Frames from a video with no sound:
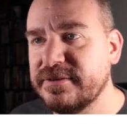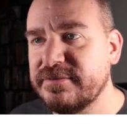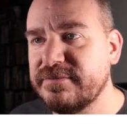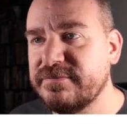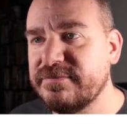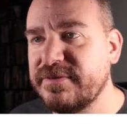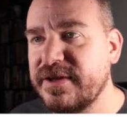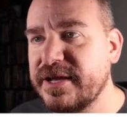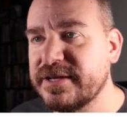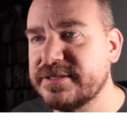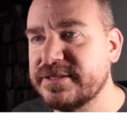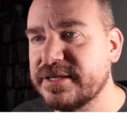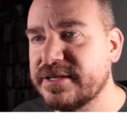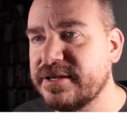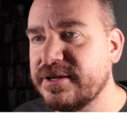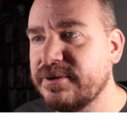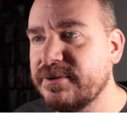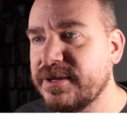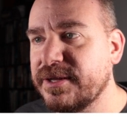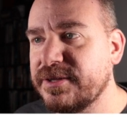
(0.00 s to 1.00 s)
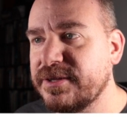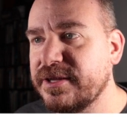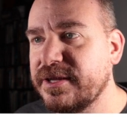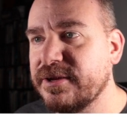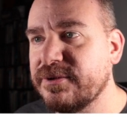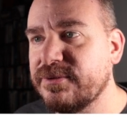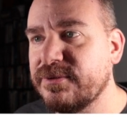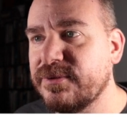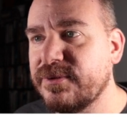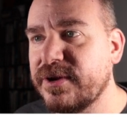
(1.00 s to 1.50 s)
In fact, I can go ahead and
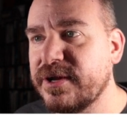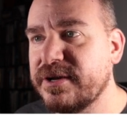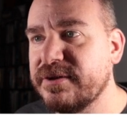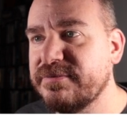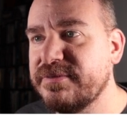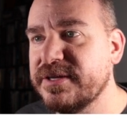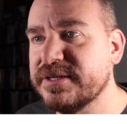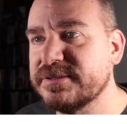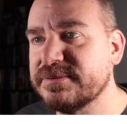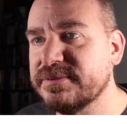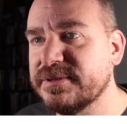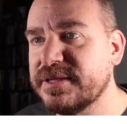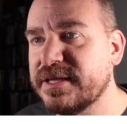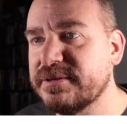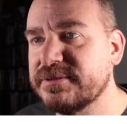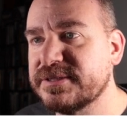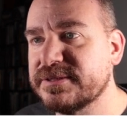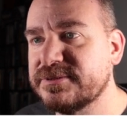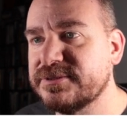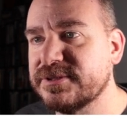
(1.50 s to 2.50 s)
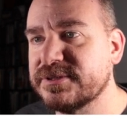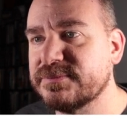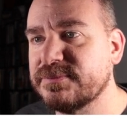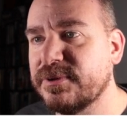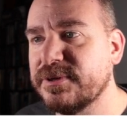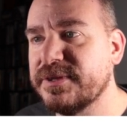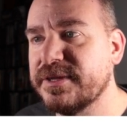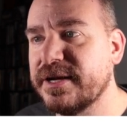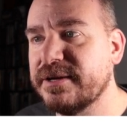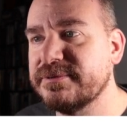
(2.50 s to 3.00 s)
get rid of this one. That's just
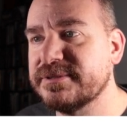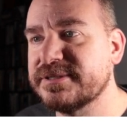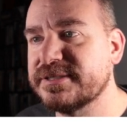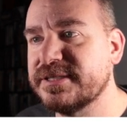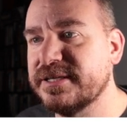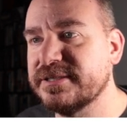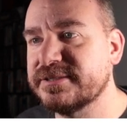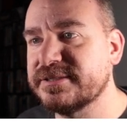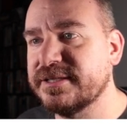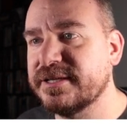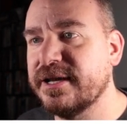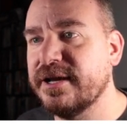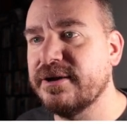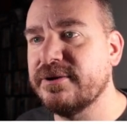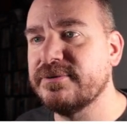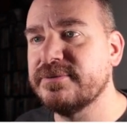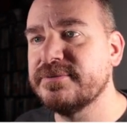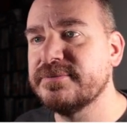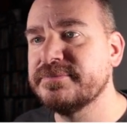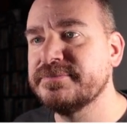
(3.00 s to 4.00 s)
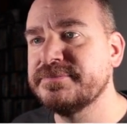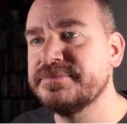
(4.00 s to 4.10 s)
one that I was testing out.